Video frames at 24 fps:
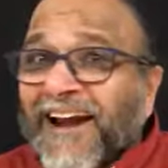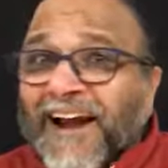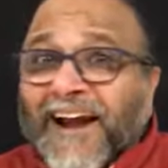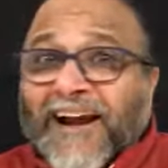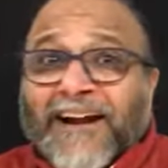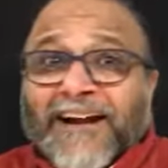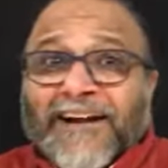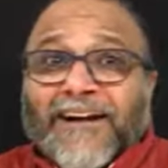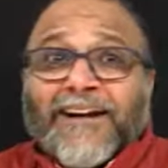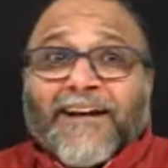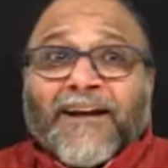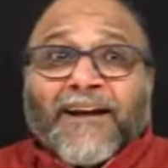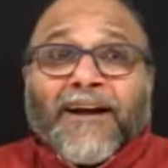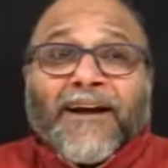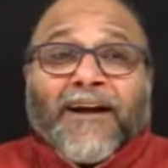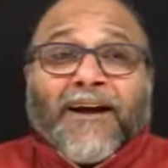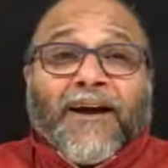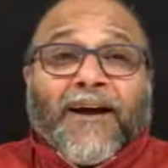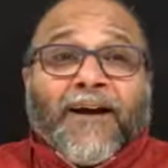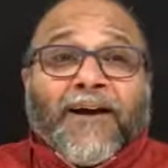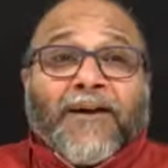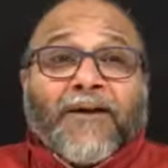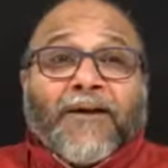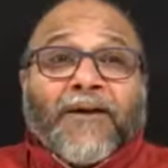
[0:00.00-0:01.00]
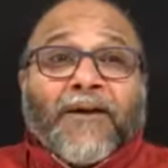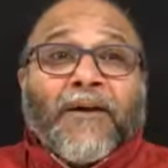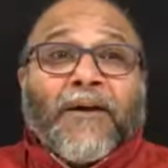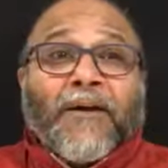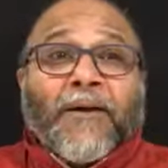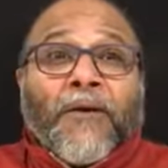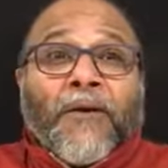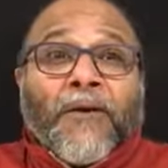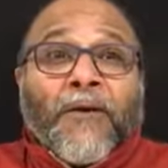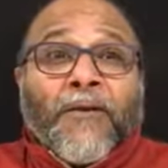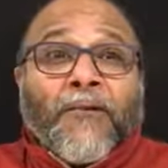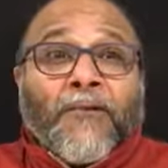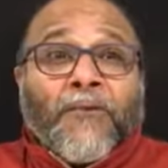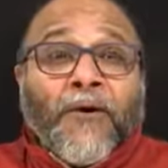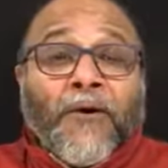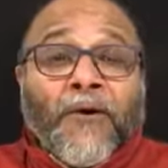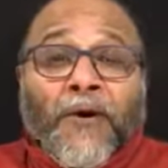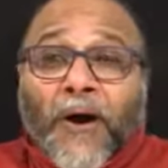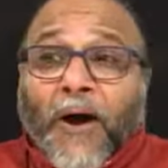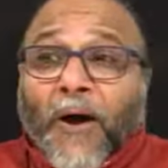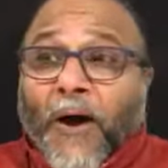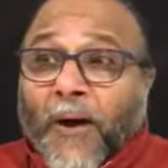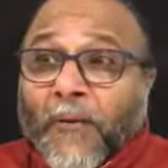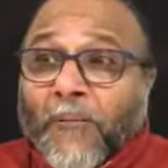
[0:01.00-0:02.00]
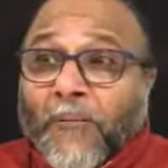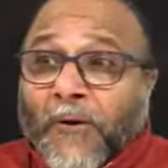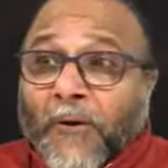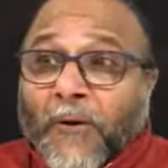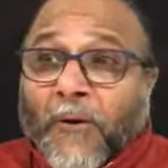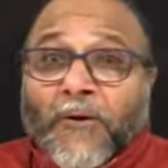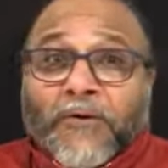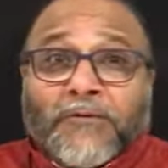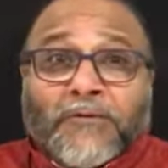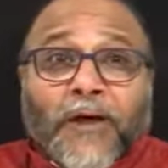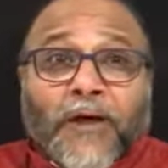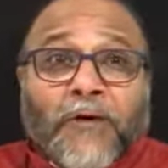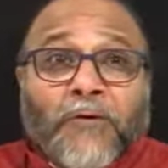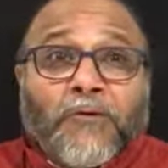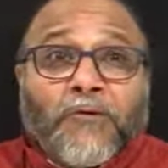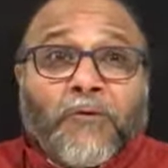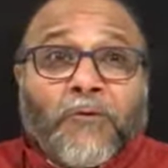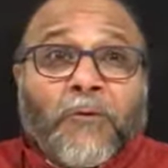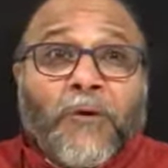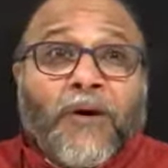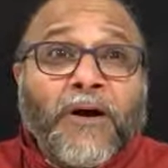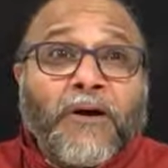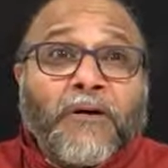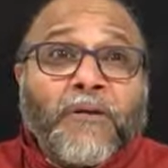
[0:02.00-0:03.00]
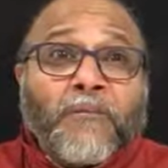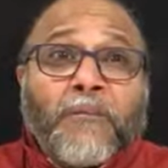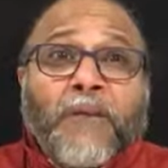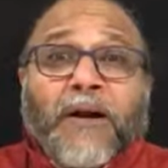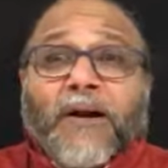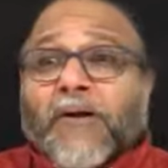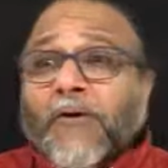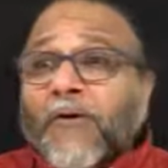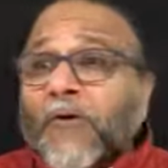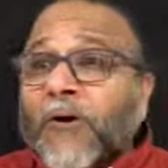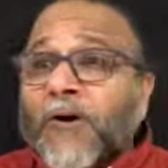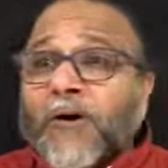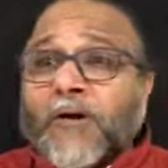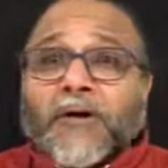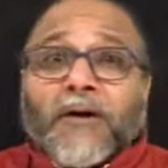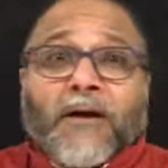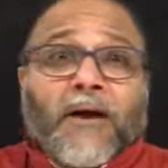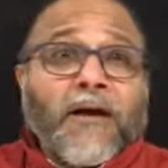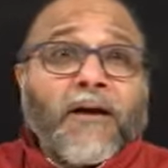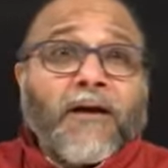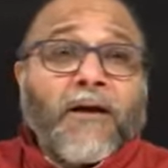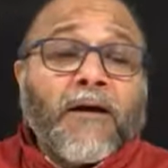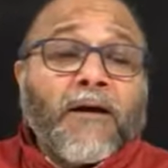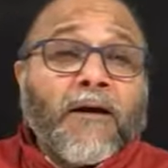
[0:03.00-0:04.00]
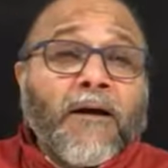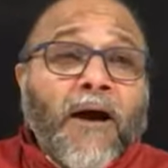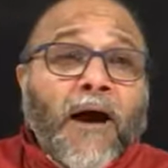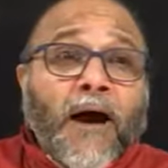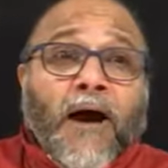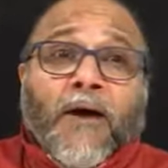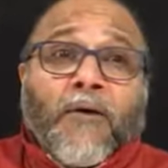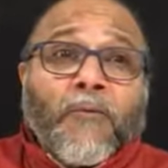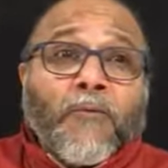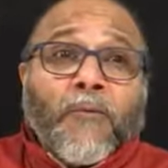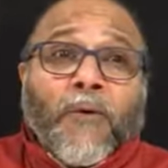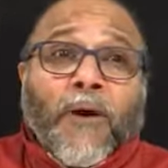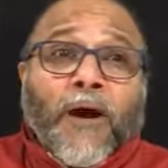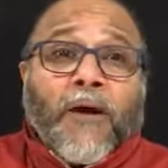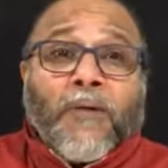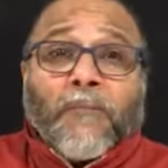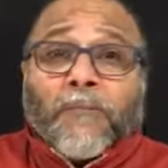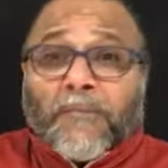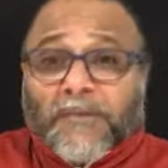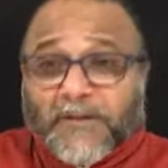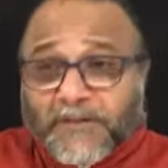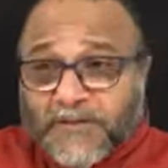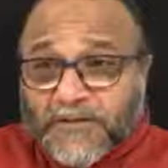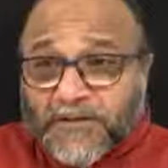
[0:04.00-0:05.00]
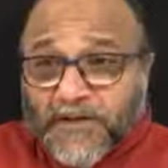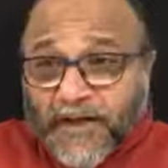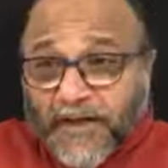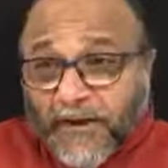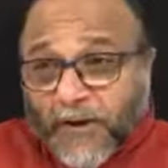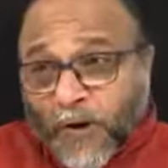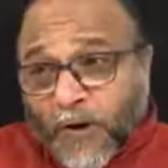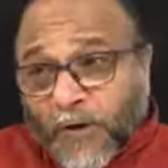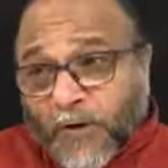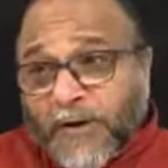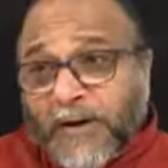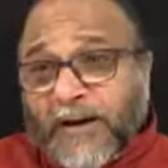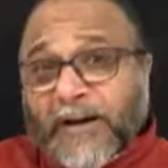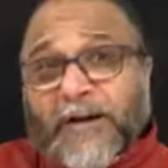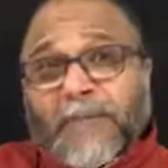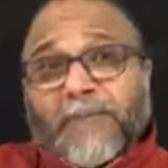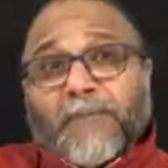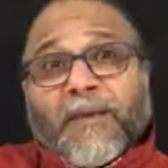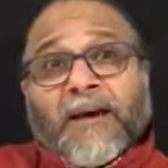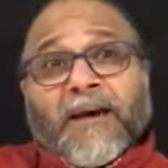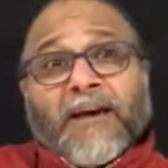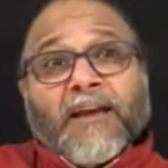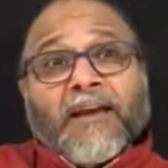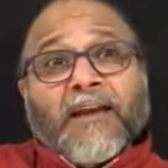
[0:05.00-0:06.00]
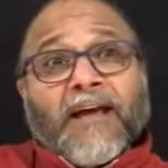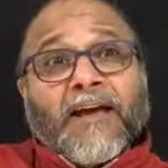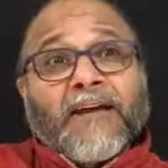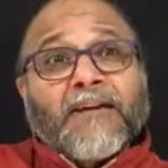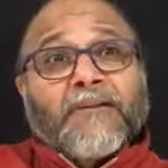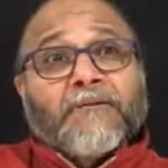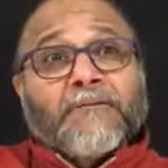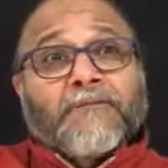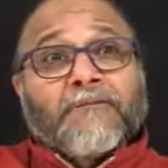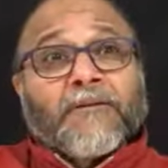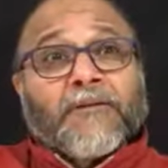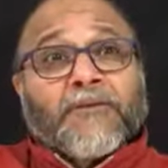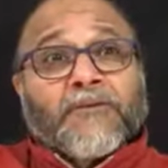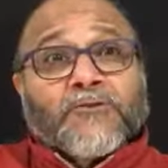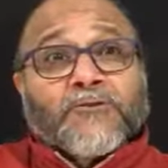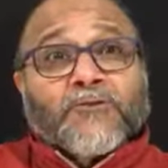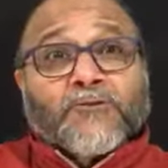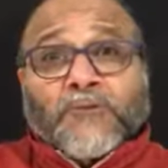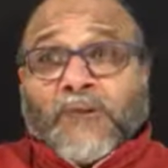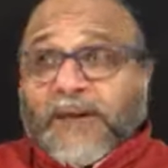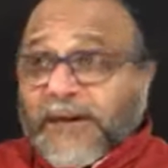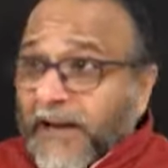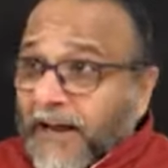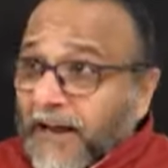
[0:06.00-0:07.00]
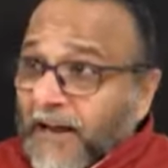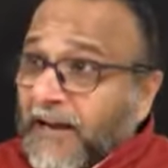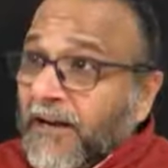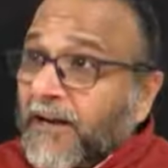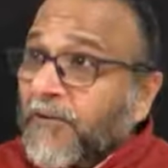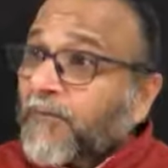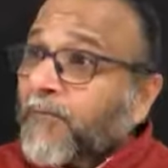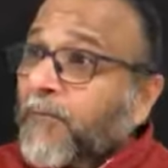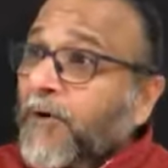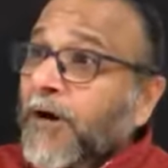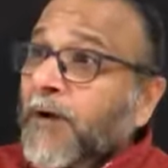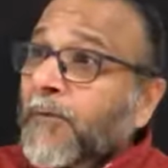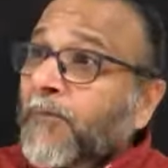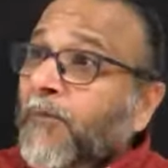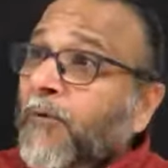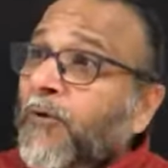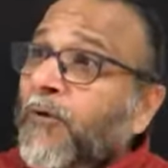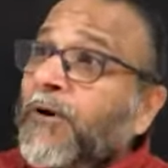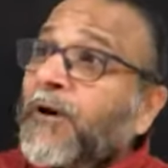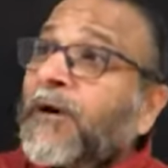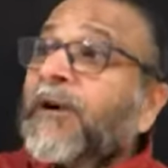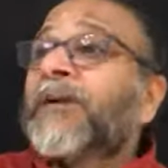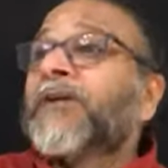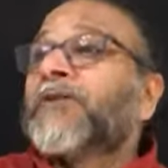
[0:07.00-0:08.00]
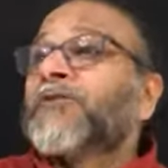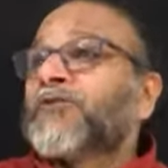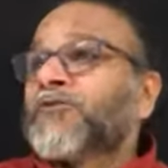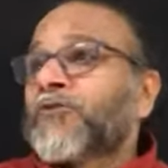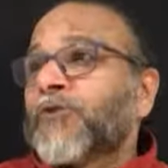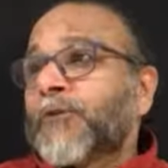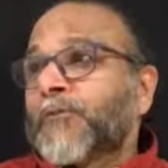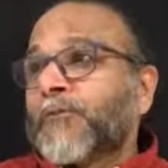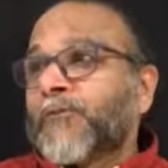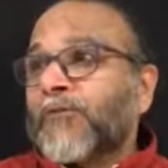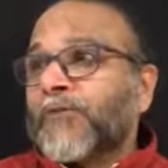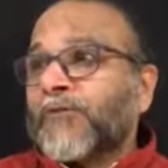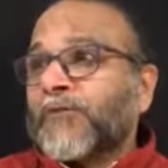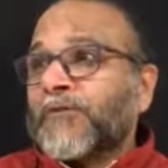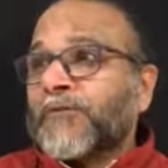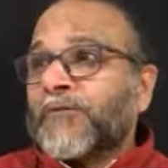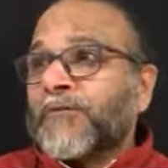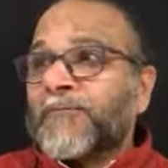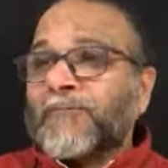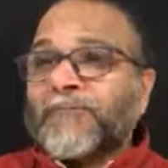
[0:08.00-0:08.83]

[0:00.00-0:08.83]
and for uh, because I have to work, my God, uh, I, I must elongate my life so that I can work more and enjoy more.